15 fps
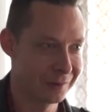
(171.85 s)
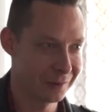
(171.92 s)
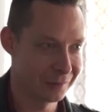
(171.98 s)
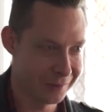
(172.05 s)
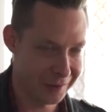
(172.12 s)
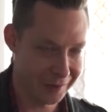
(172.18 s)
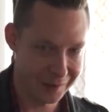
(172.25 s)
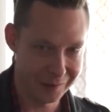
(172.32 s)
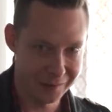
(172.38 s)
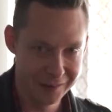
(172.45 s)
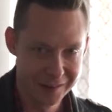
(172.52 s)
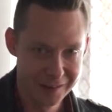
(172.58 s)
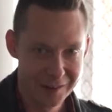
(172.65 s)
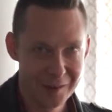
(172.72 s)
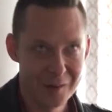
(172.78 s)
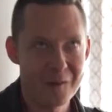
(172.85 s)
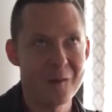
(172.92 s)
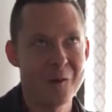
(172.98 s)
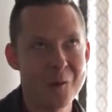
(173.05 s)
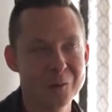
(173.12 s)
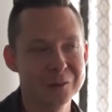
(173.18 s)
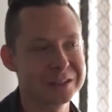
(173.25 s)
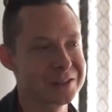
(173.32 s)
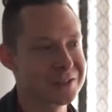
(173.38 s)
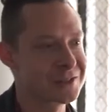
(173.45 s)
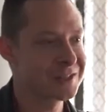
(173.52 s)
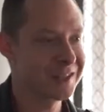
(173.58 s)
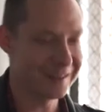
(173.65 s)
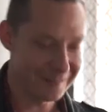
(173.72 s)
do a video. Holy shit,